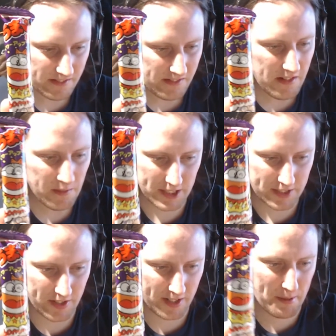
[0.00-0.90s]
which
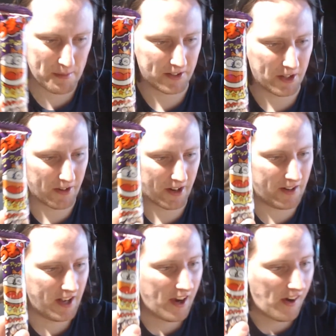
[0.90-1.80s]
for people that don't know,
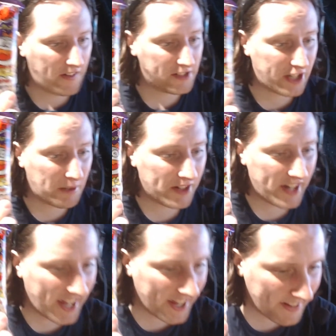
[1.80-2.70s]
the description
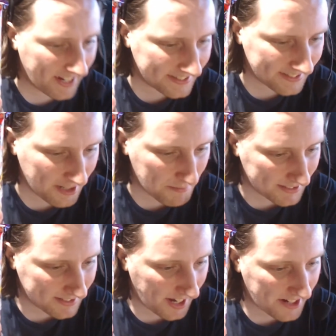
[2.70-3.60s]
here is
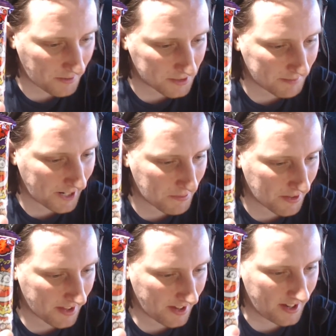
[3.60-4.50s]
Mentaiko is made with
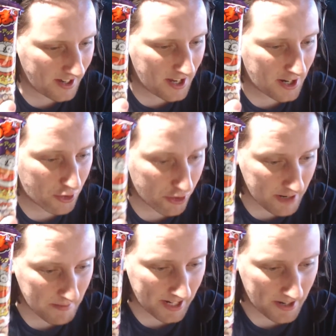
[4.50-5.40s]

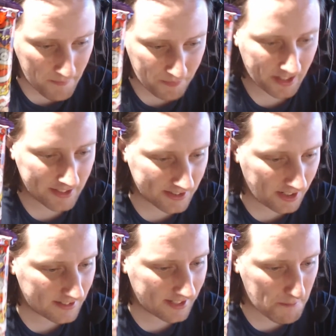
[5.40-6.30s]
creamy,
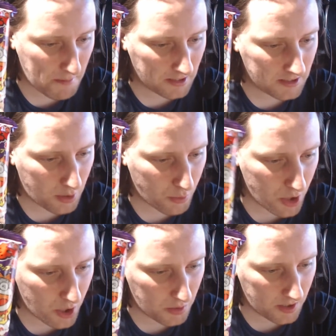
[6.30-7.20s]
salted pollock roe.